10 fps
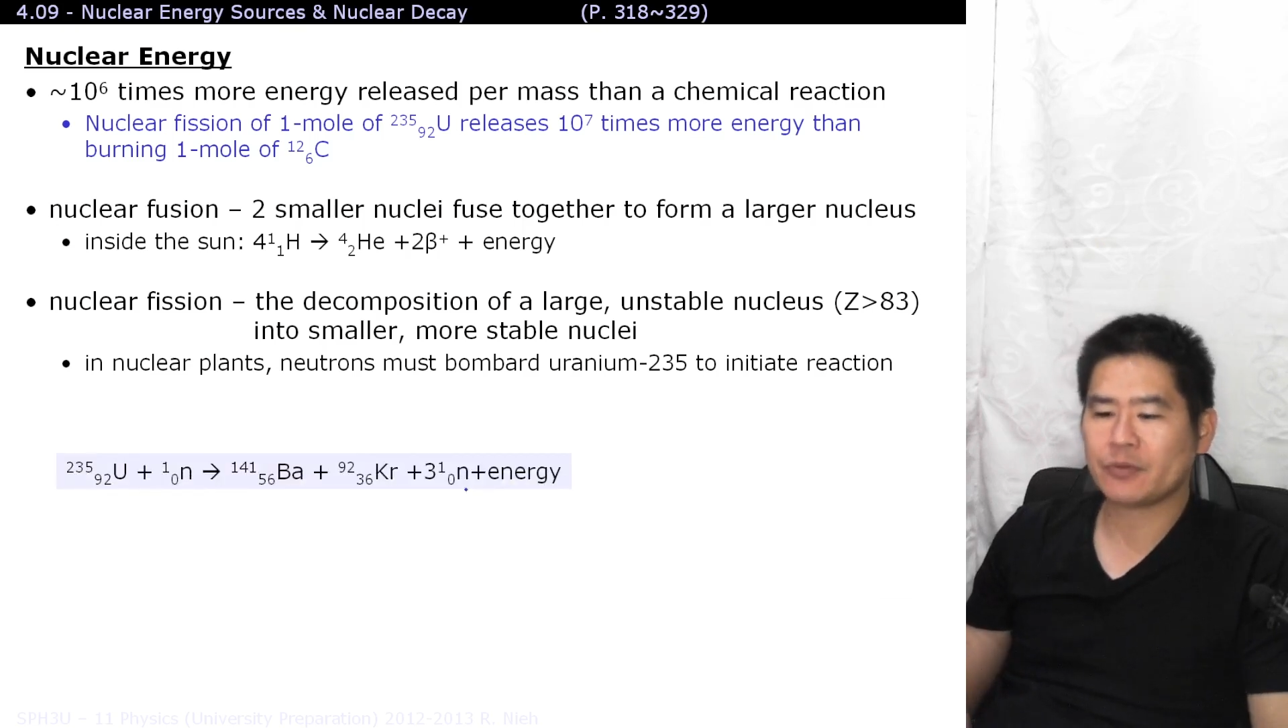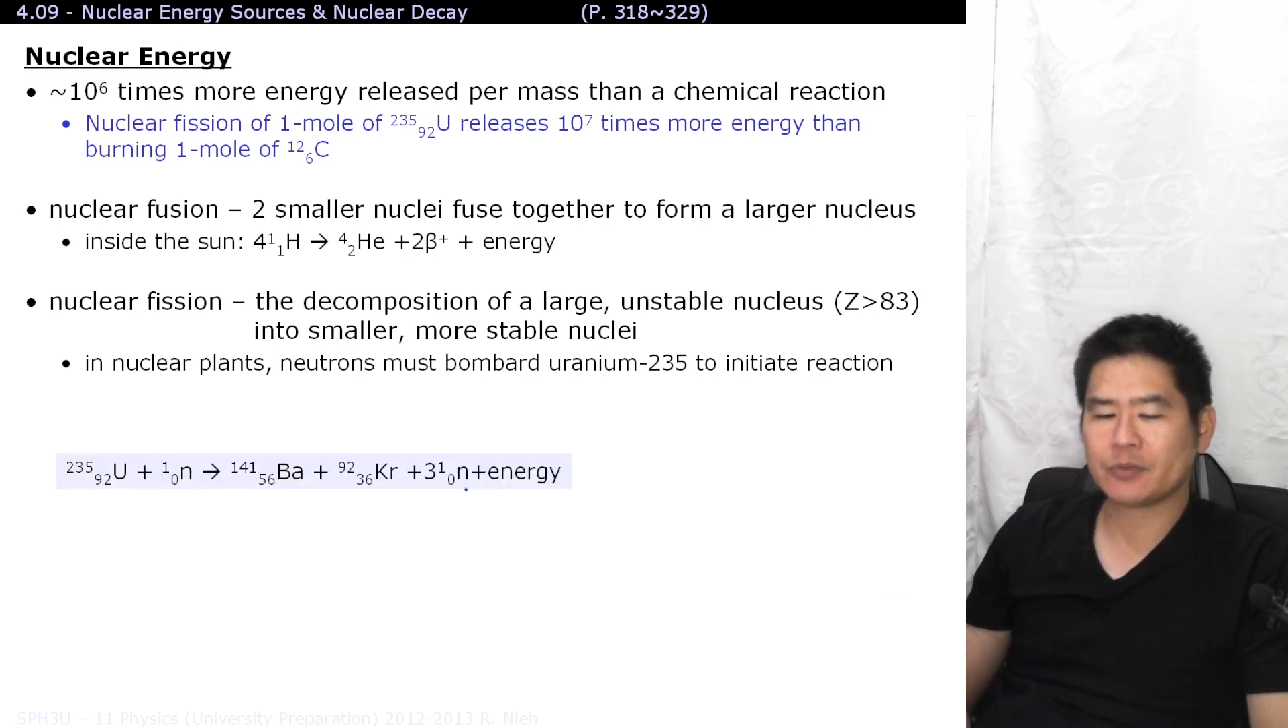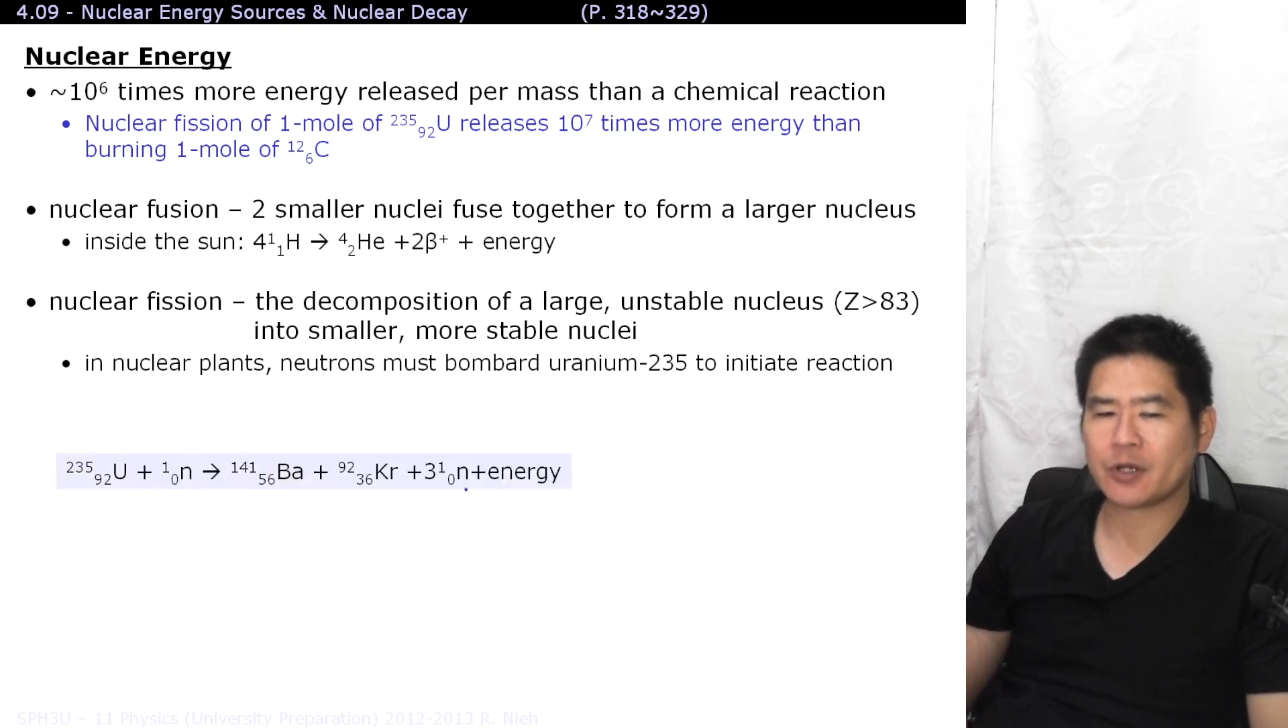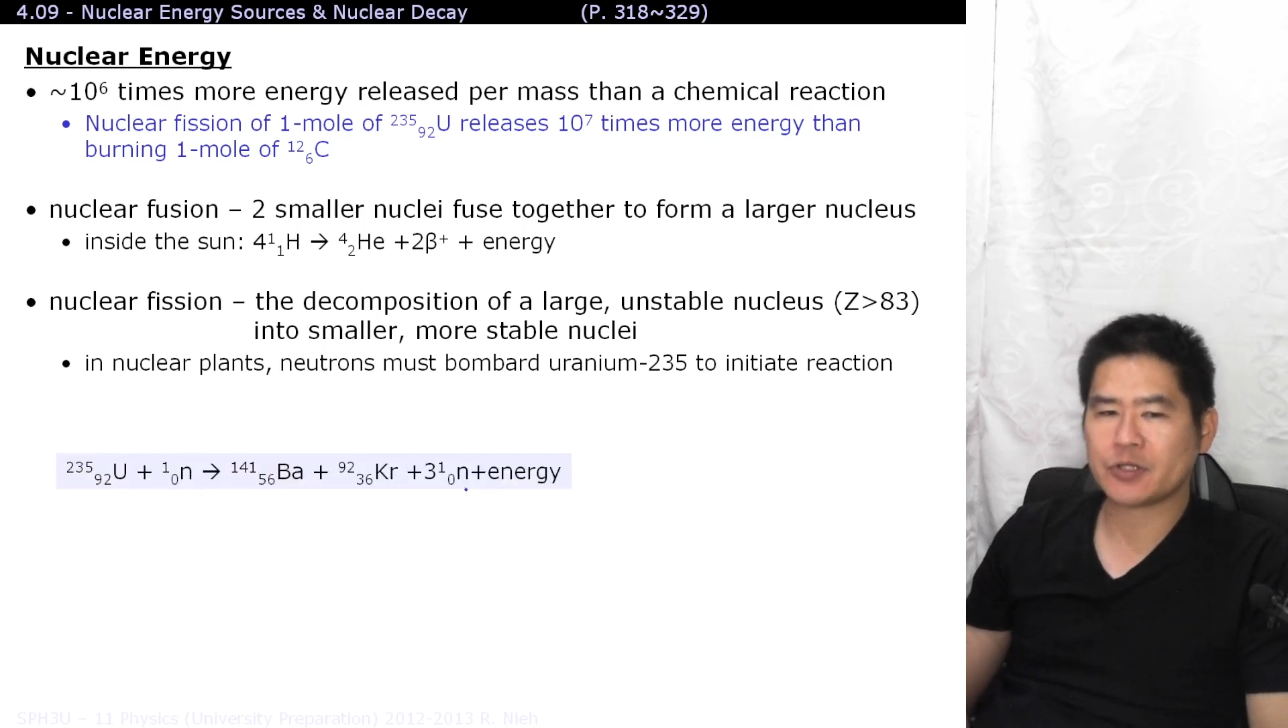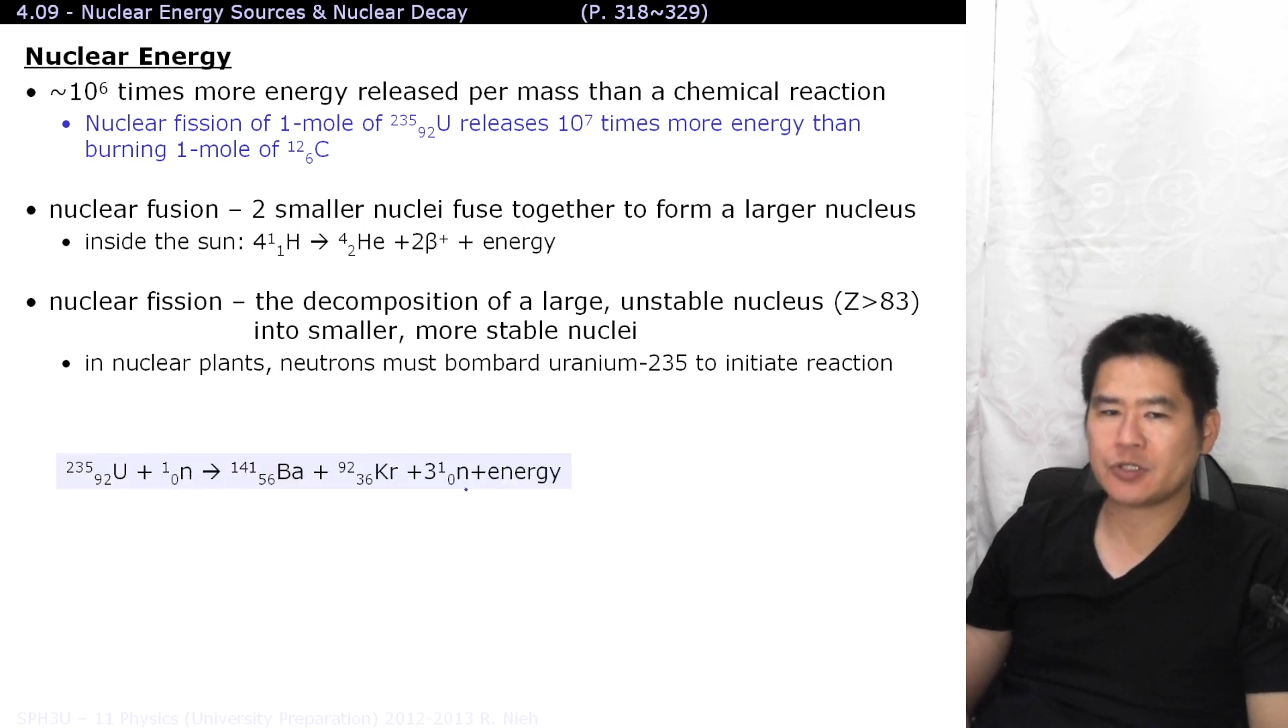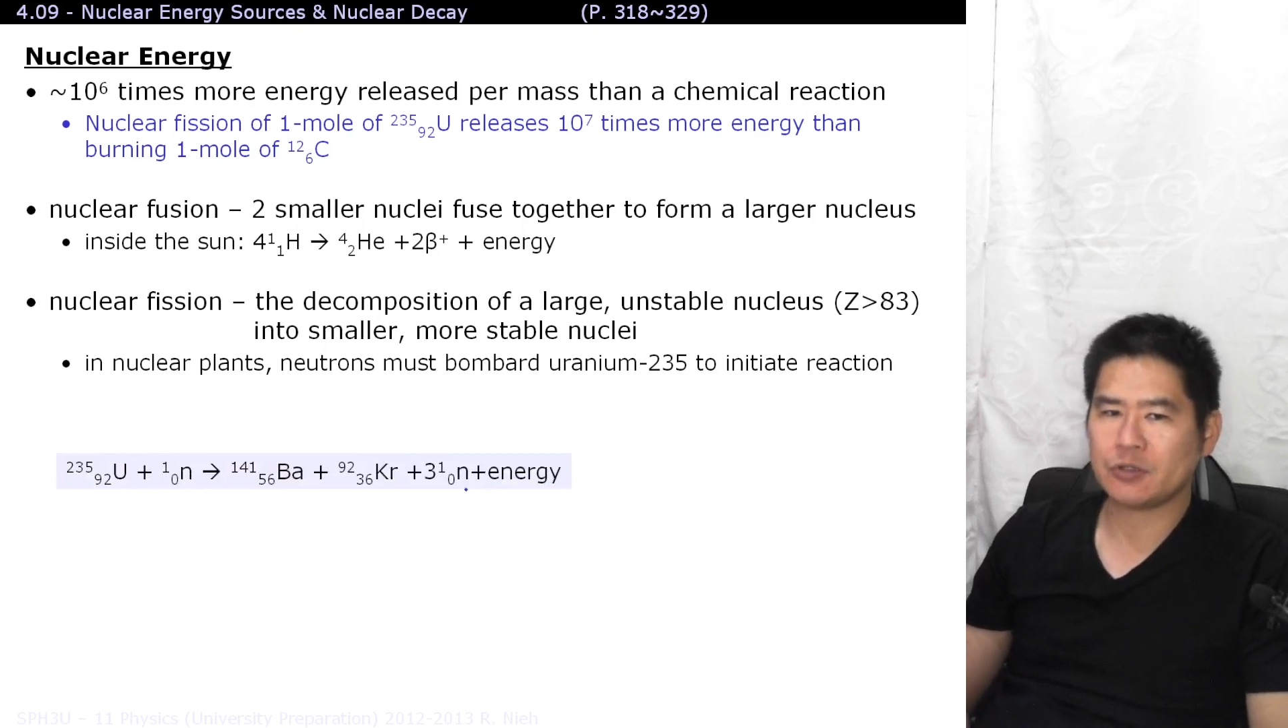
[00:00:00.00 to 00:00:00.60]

with regards to